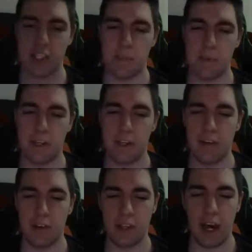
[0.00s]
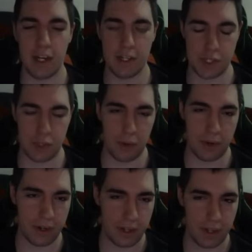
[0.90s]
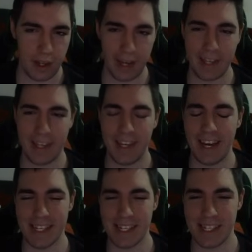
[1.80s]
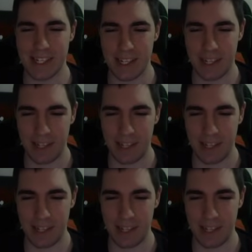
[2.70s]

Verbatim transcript: to be a devil dinosaur, I guess.